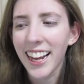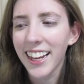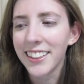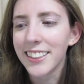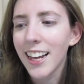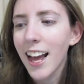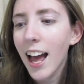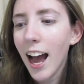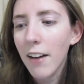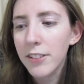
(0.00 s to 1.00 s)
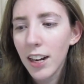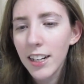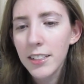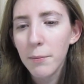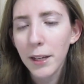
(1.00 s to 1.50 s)
And I've
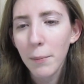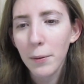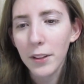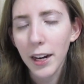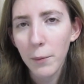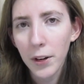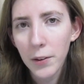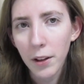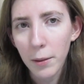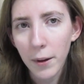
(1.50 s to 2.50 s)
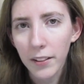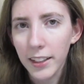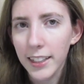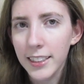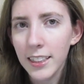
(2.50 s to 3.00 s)
talked to people that I work with about this,